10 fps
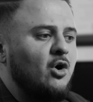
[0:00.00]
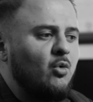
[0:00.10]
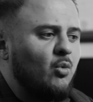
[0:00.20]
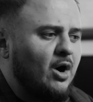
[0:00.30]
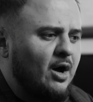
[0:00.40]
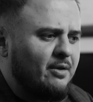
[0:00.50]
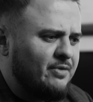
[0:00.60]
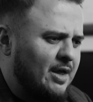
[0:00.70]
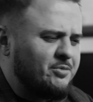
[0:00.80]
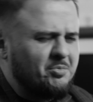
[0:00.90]
don't want
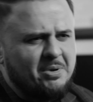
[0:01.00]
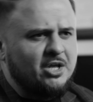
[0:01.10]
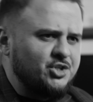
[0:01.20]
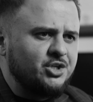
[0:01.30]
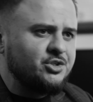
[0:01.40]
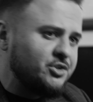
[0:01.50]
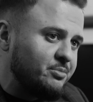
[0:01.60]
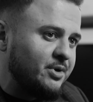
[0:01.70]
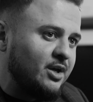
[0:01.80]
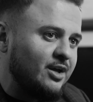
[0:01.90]
them to pay attention
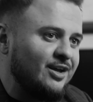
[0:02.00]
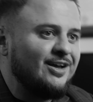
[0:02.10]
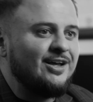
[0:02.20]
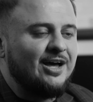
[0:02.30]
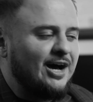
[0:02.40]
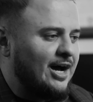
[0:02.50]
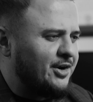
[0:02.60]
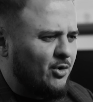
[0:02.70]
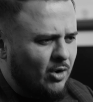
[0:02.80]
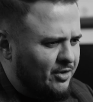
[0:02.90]
to me. Uh,
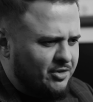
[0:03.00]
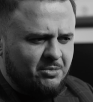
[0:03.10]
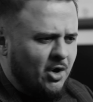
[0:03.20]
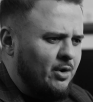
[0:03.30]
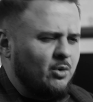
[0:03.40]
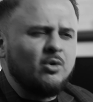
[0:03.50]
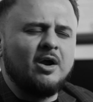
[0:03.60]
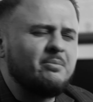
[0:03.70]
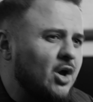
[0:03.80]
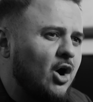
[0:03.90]
I don't want them knowing
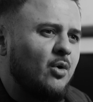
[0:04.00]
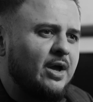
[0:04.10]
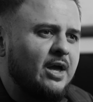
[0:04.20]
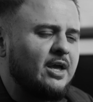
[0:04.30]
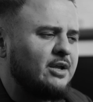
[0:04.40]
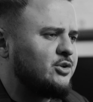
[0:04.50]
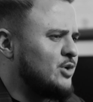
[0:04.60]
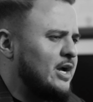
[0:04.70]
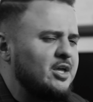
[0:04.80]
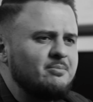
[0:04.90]
where I'm going and
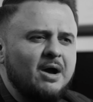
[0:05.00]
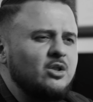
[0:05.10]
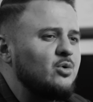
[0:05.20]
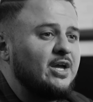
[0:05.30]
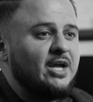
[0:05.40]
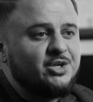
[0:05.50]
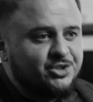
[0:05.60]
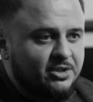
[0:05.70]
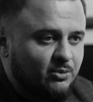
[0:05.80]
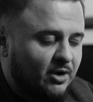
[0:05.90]
tracking my
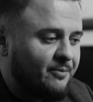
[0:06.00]
location.